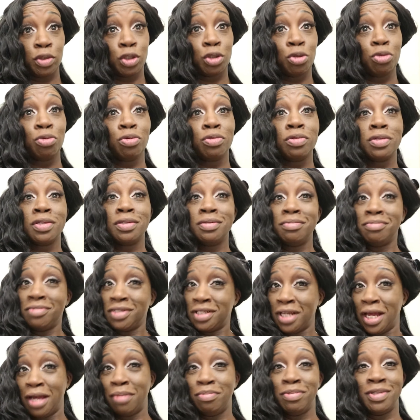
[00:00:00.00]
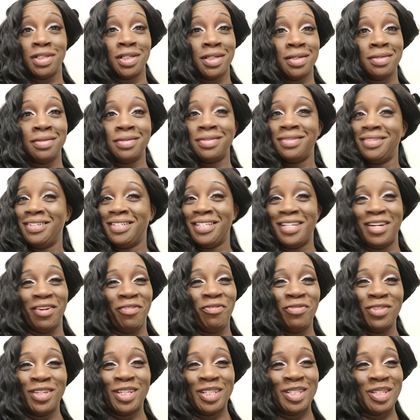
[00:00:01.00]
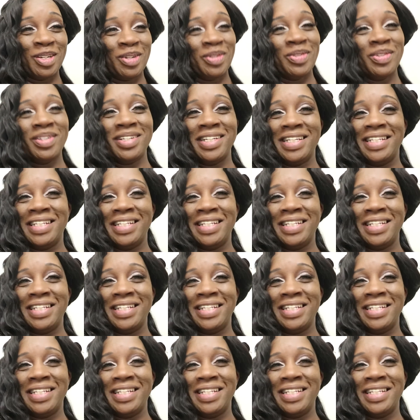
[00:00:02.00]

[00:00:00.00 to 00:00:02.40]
shoes, same jeans, different shirt.